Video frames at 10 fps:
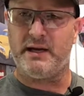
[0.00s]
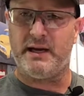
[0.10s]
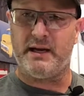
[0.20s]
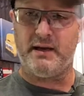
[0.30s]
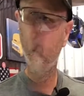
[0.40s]

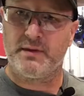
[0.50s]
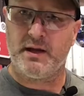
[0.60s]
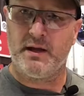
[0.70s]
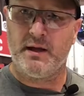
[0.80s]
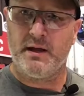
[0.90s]
get in there.
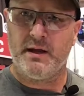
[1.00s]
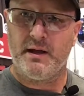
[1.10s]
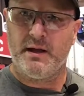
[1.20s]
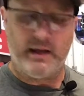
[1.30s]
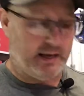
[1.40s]

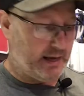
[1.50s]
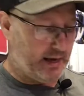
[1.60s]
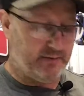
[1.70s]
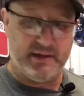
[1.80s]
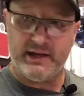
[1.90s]

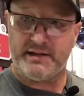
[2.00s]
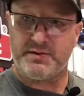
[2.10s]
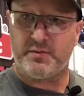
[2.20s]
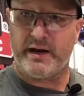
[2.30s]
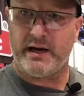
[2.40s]
And this
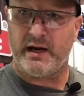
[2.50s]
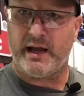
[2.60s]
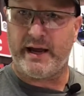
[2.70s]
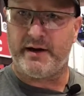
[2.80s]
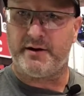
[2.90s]

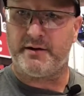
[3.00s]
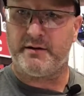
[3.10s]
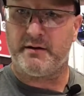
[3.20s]
regulator